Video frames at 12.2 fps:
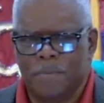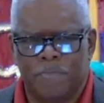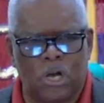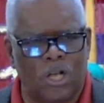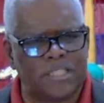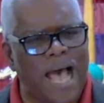
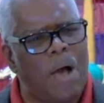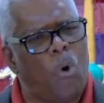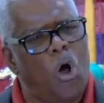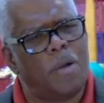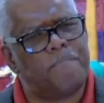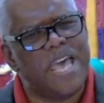Because I
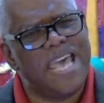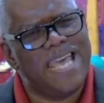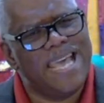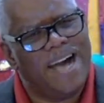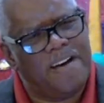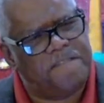want to
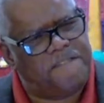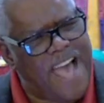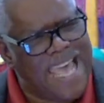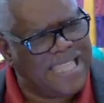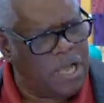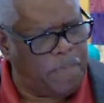be
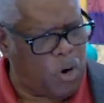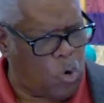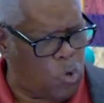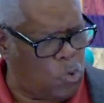available